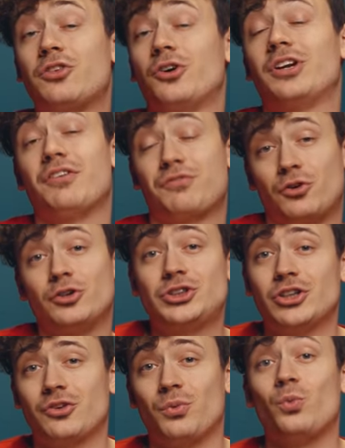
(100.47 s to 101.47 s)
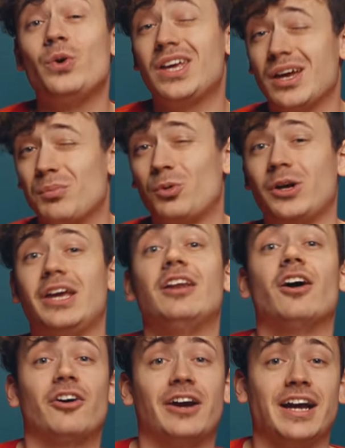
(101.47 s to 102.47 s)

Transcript: the third and fourth shot, we can bring in our